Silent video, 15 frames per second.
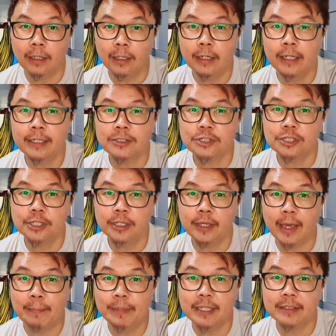In it, she
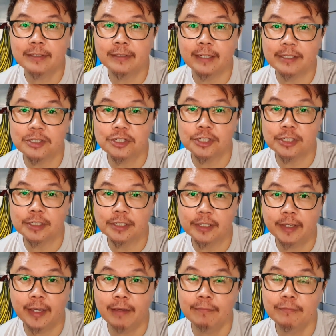admits that she
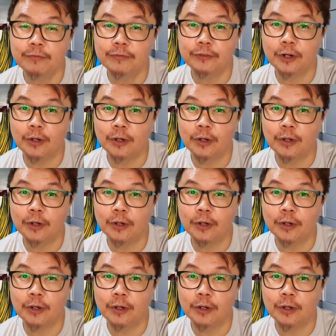hails